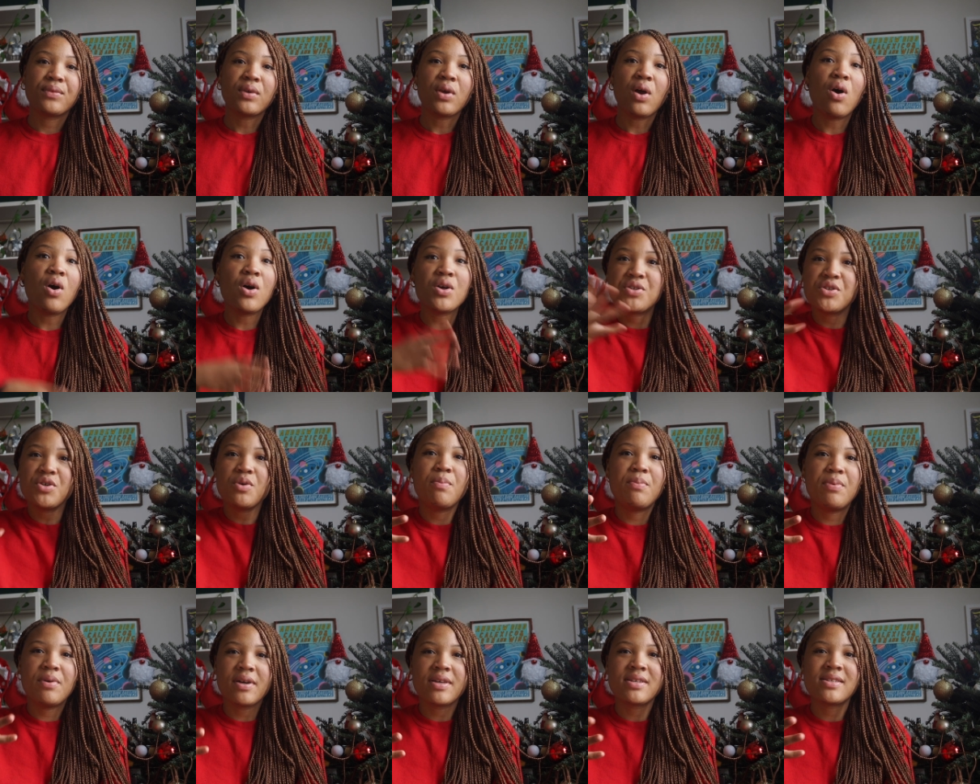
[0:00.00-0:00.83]

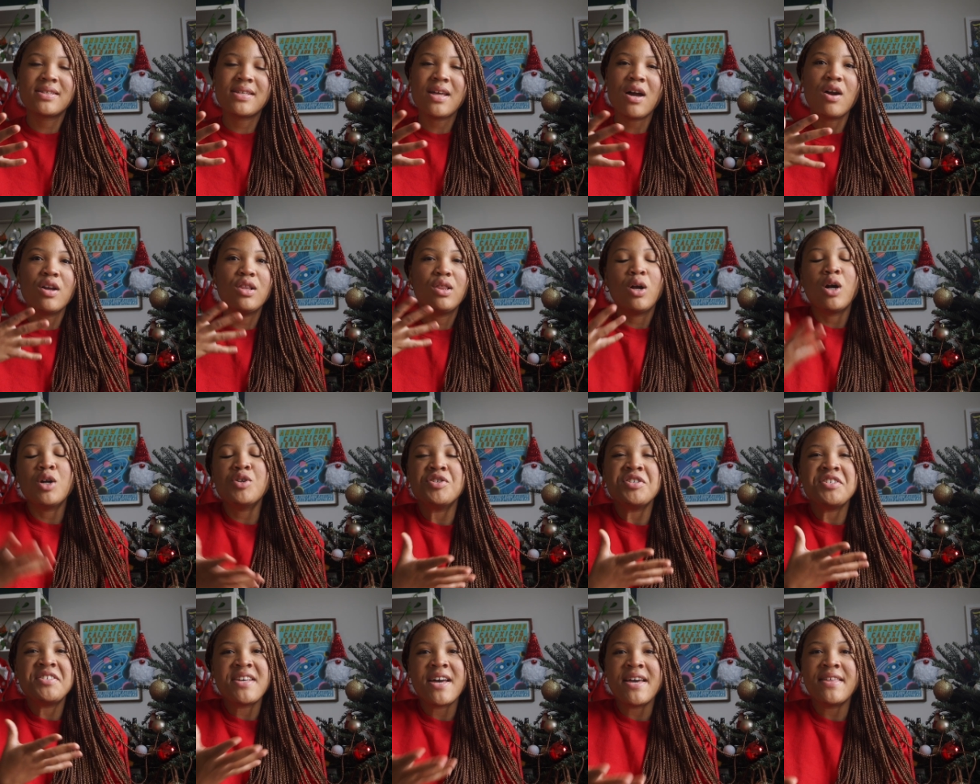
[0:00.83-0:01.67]
Also books that are
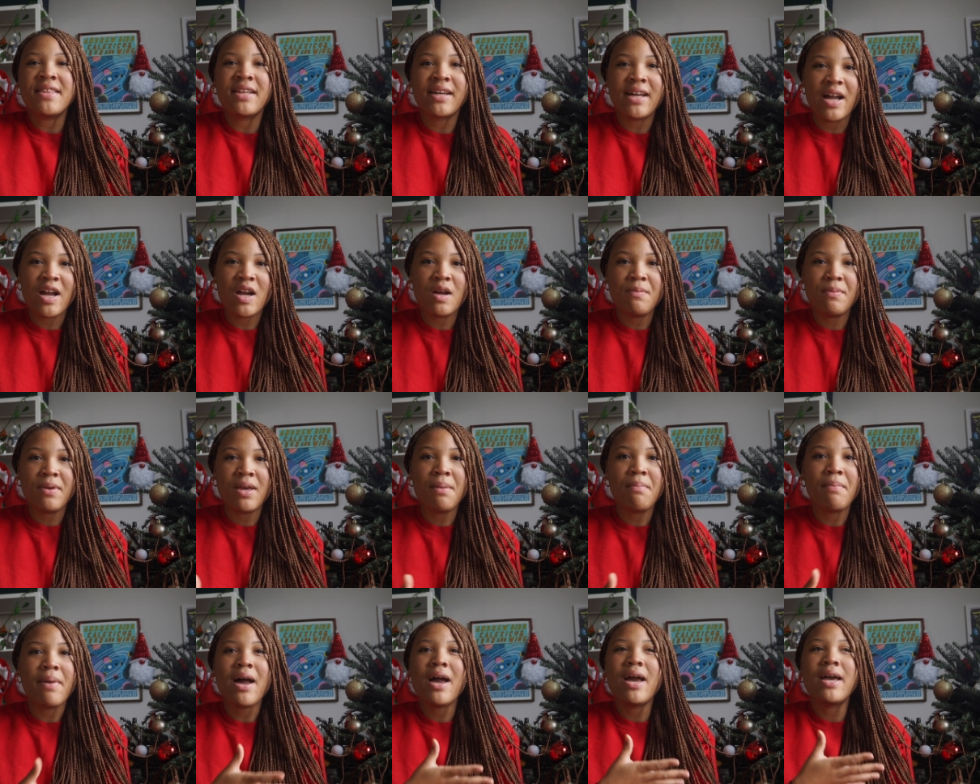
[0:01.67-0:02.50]
largely set in the
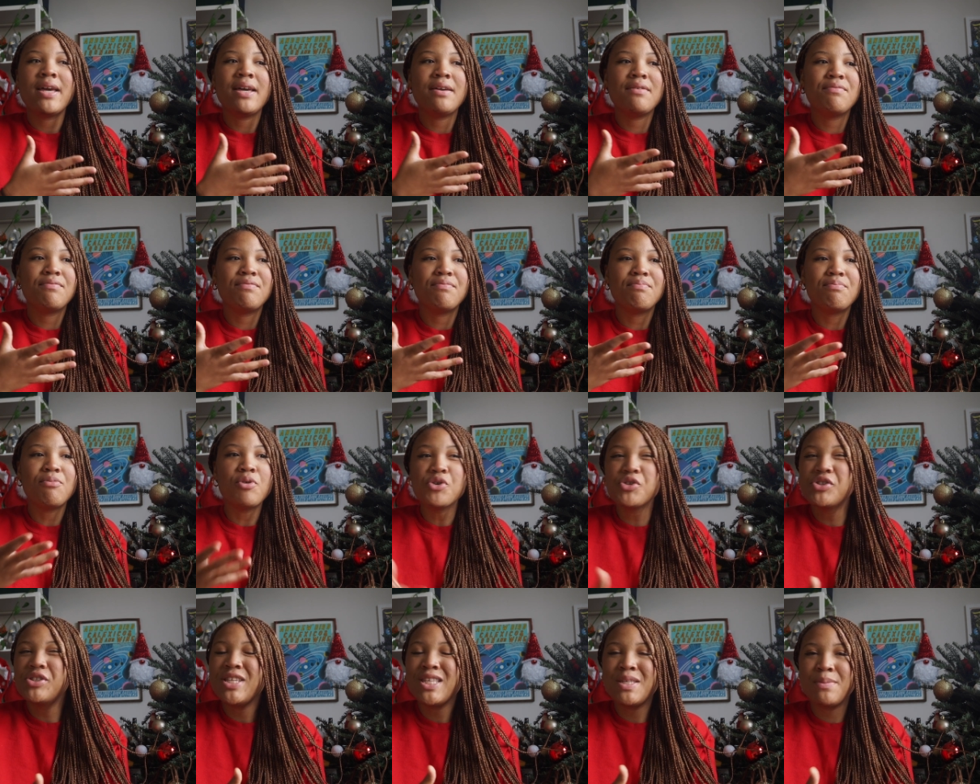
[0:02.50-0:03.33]
Caribbean, but
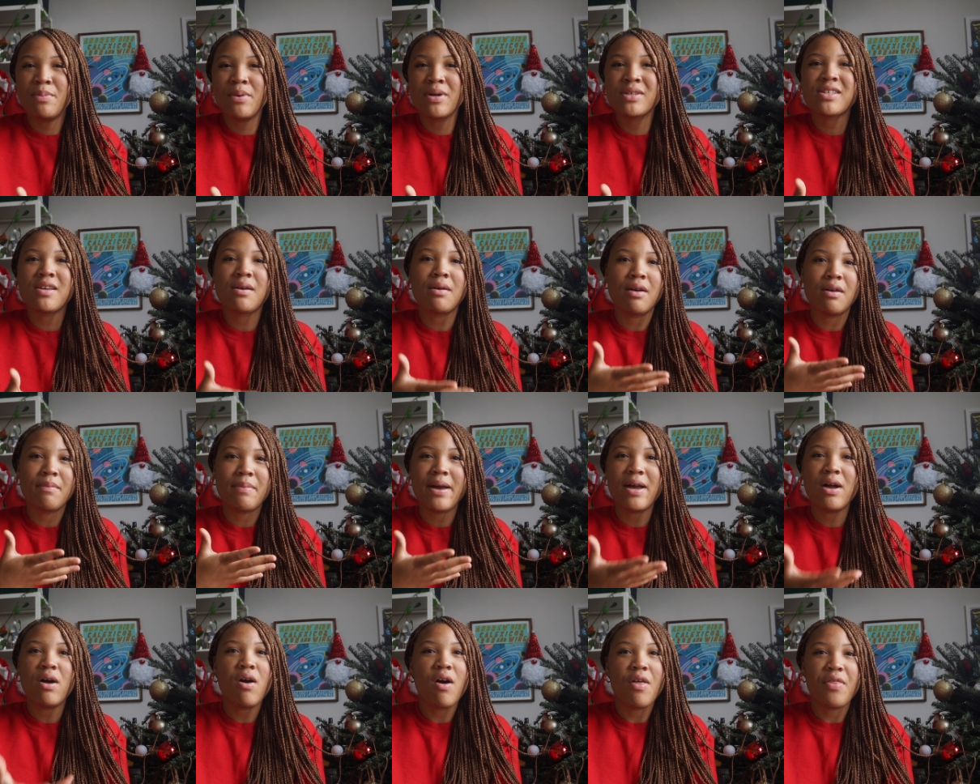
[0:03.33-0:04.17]
most of these books are
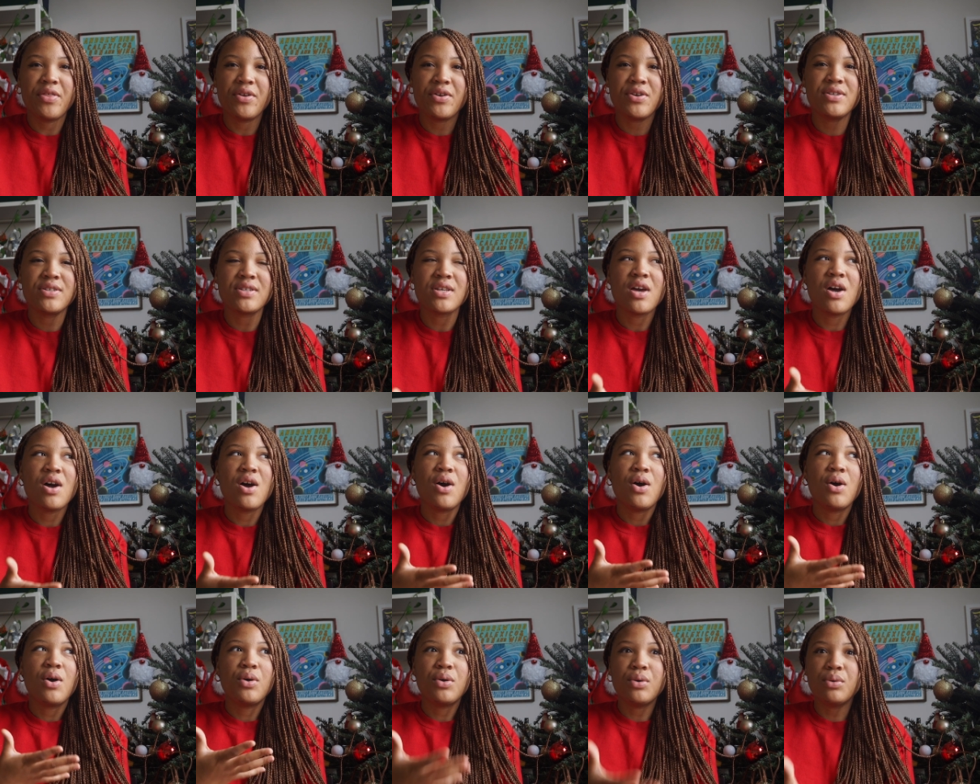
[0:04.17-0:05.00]
by authors
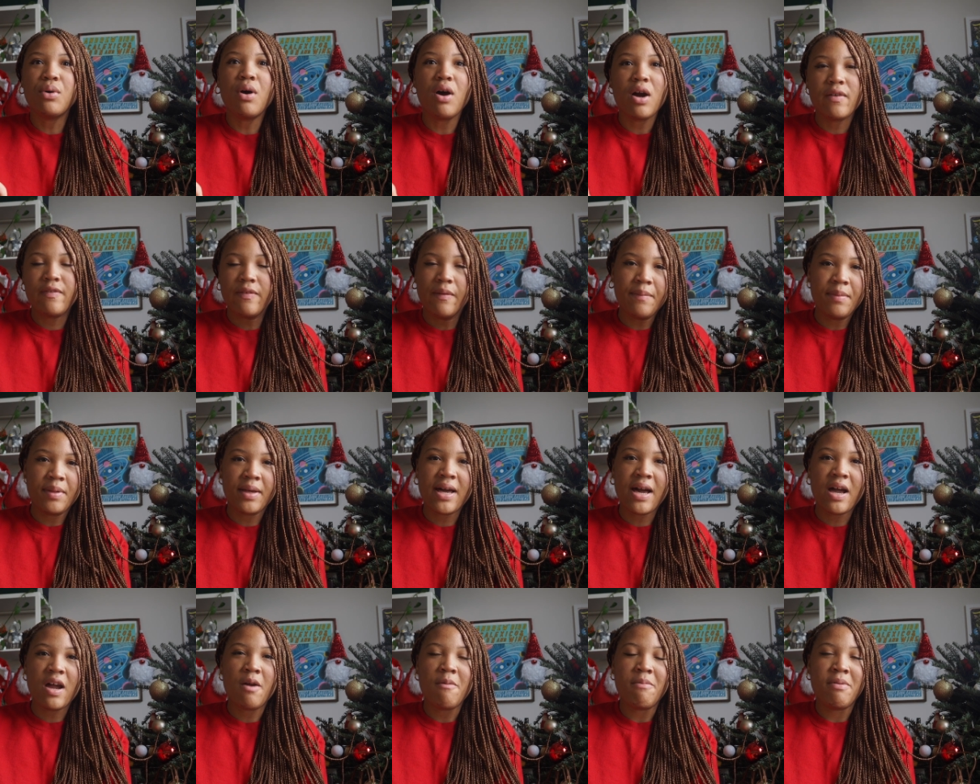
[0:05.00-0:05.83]
who are from the
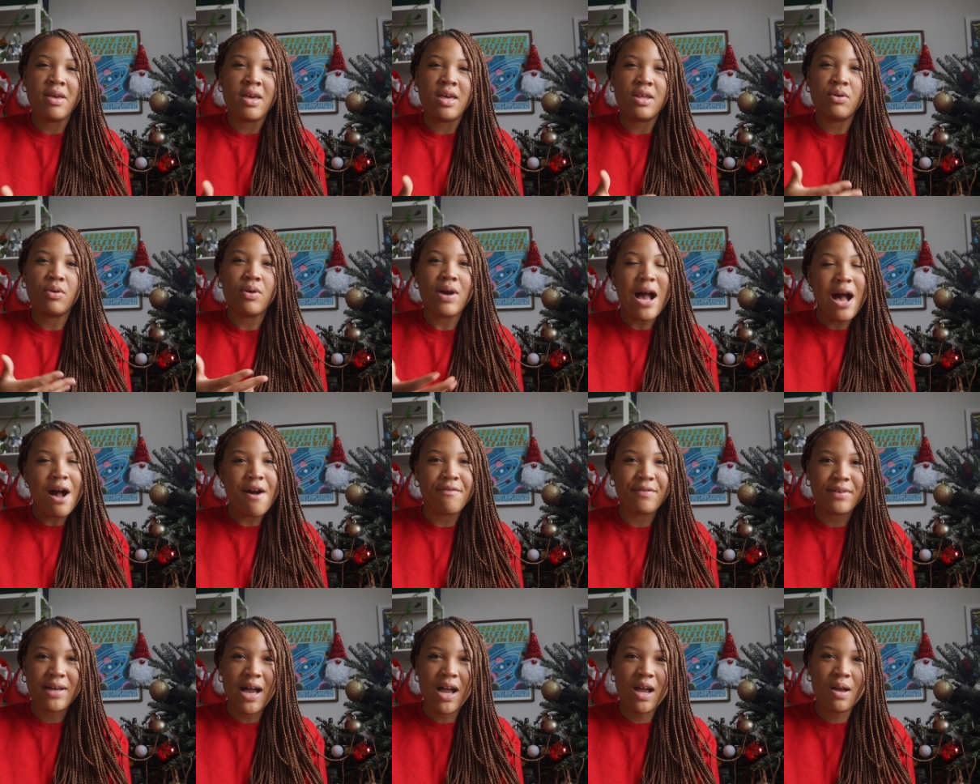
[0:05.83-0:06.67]
Caribbean or
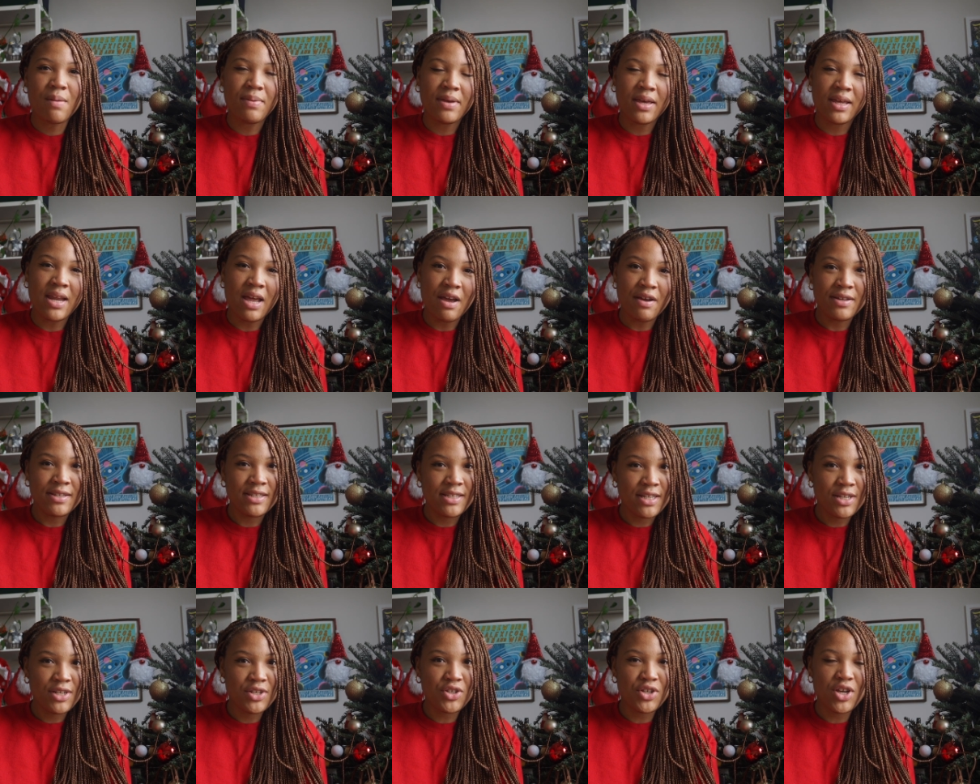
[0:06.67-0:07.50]
have Caribbean
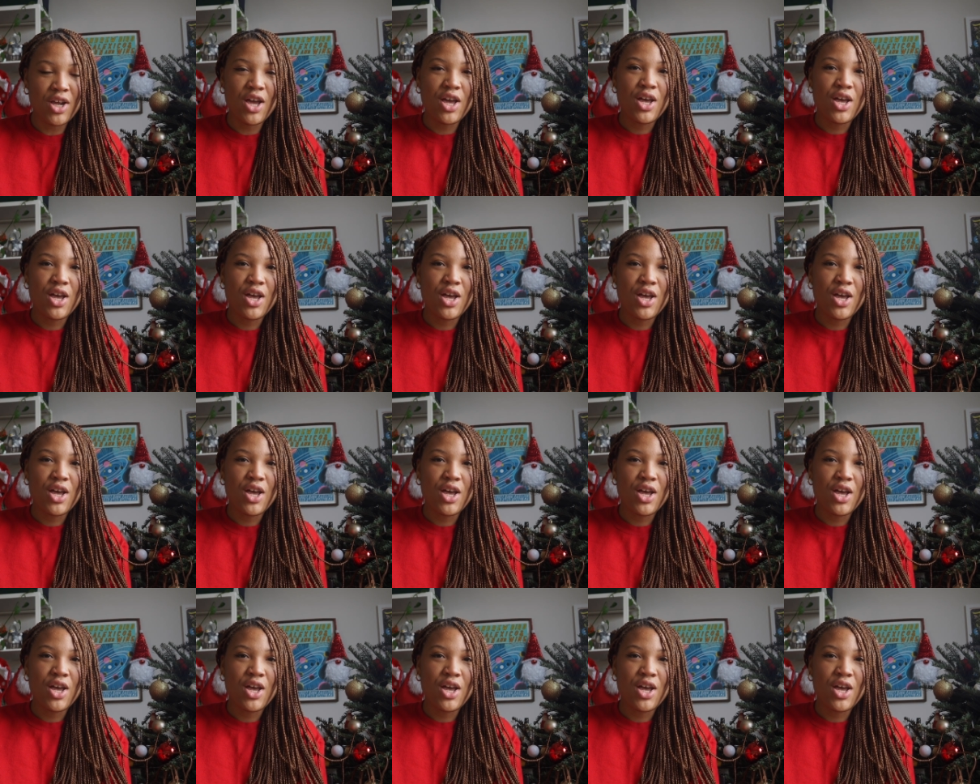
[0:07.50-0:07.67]
heritage.